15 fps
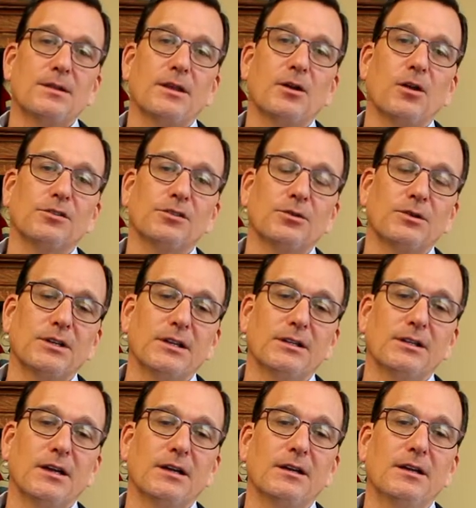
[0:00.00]
They also
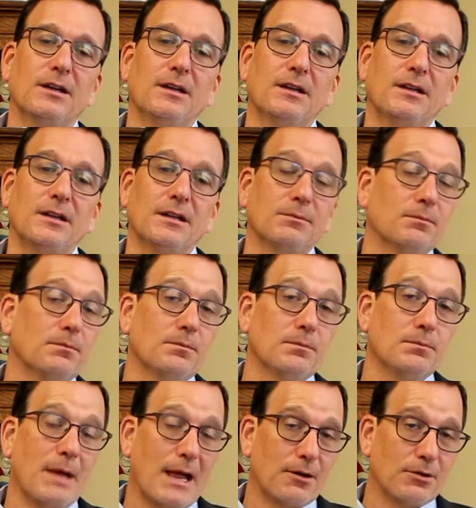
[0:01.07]
can, uh, can
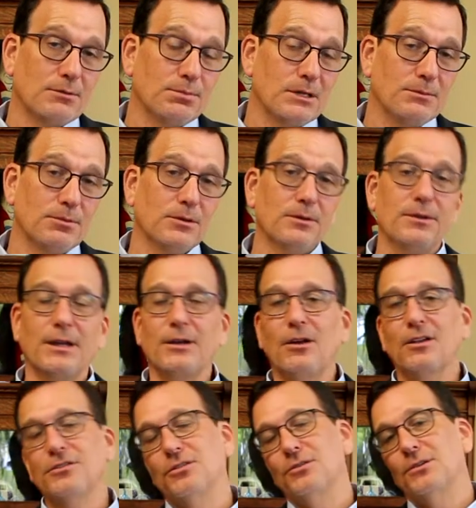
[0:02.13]
marry people, they
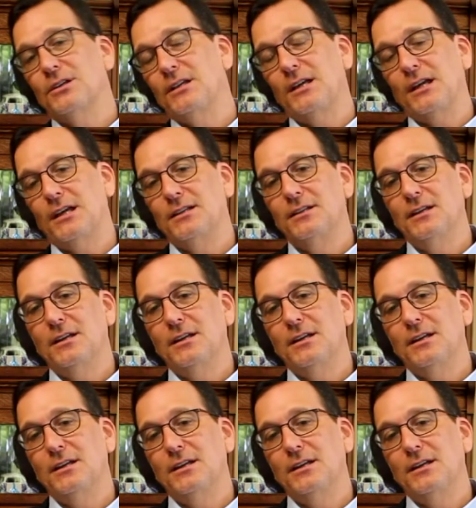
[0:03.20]
also can